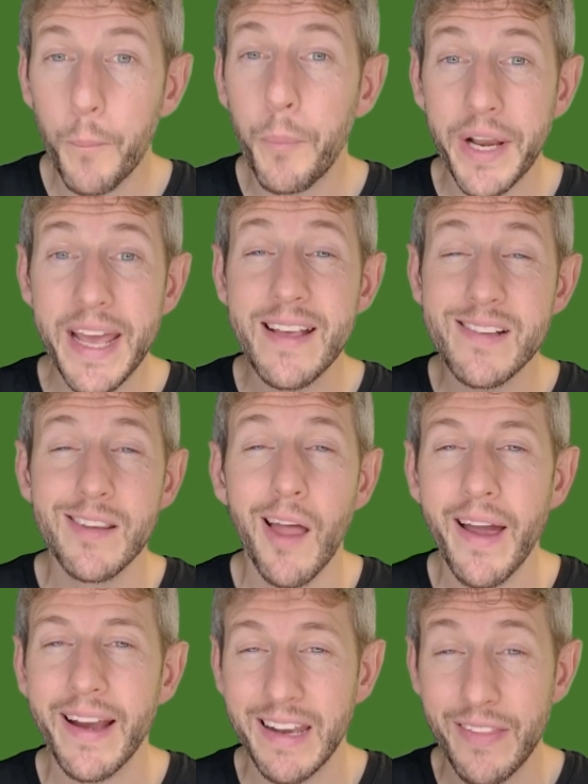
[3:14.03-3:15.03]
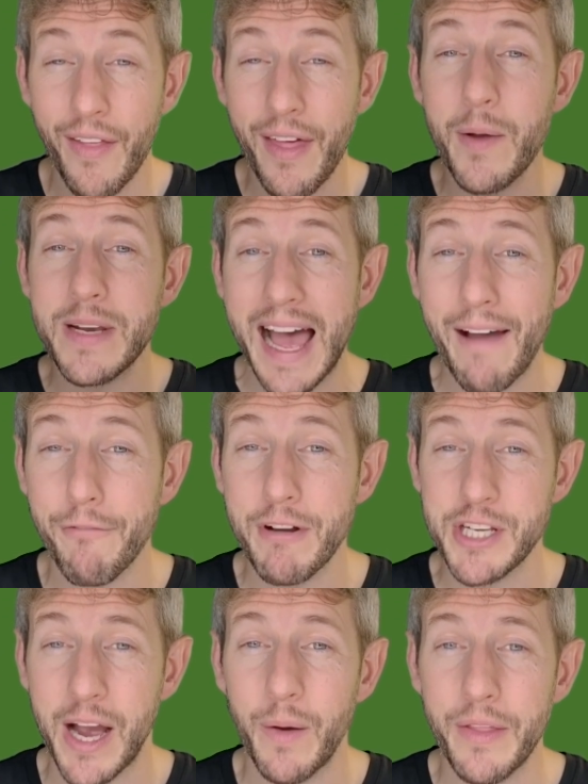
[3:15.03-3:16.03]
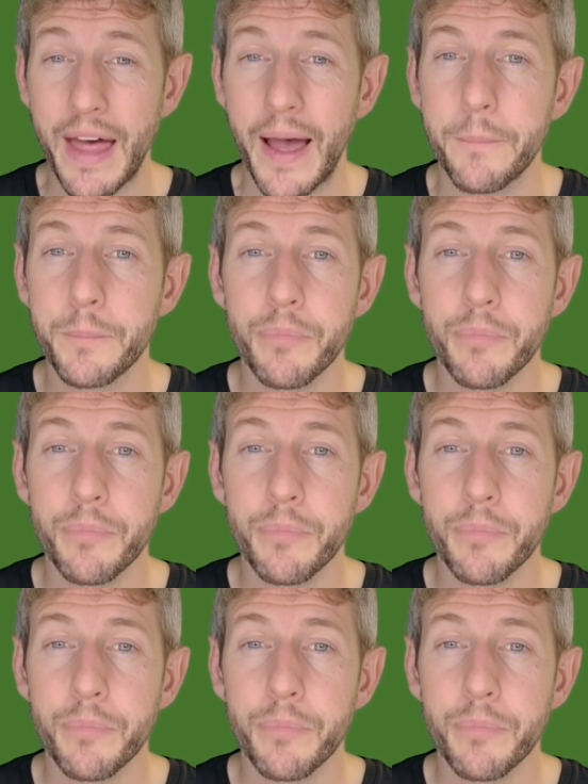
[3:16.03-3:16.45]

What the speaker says: but it is likely that they would average out at that.